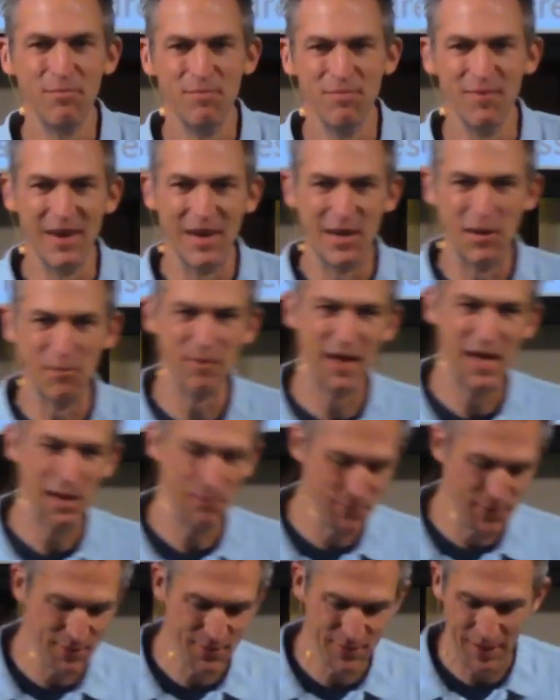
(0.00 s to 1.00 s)
Um, that
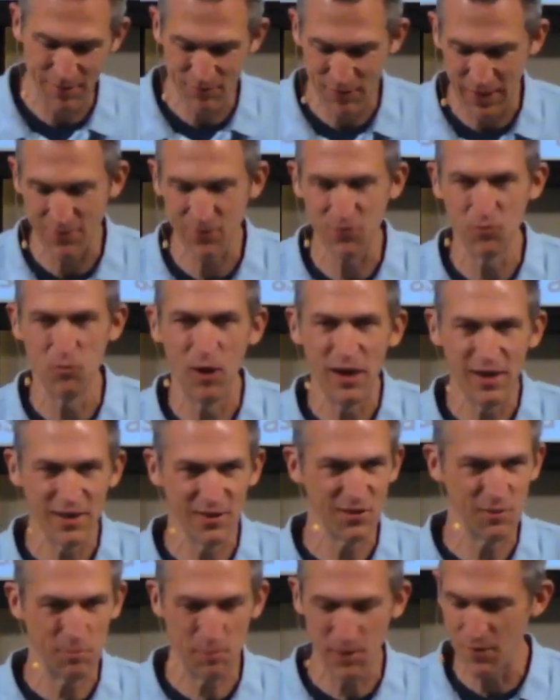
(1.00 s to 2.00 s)
means I've got some
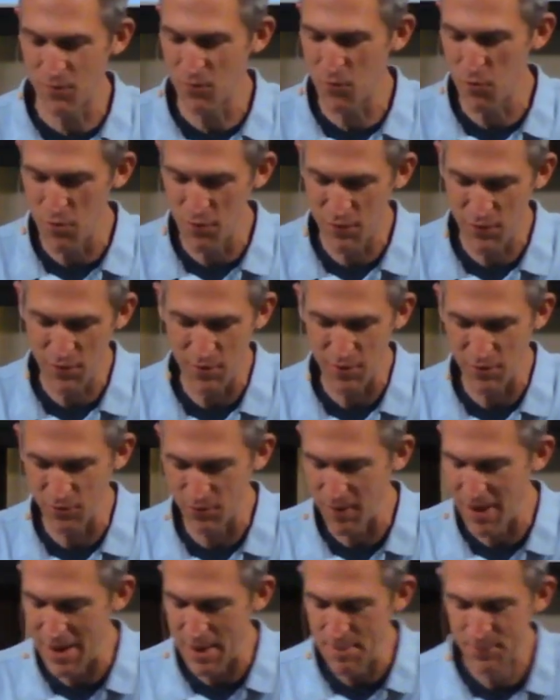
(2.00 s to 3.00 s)
weddings to pay for in a few years,
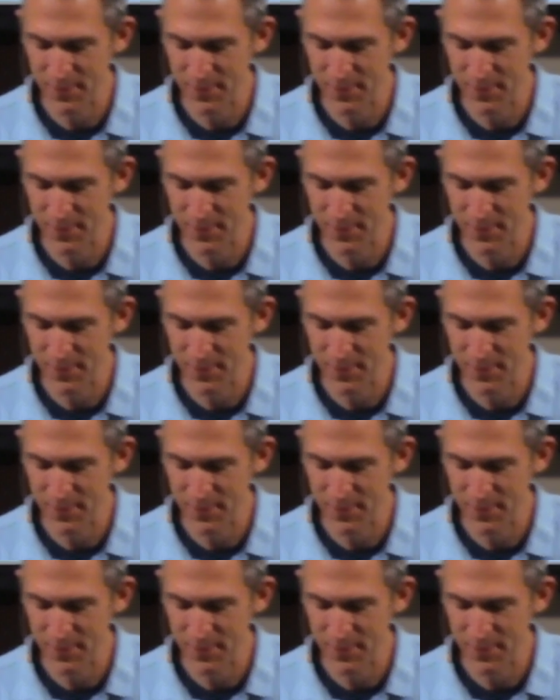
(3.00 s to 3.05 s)
right?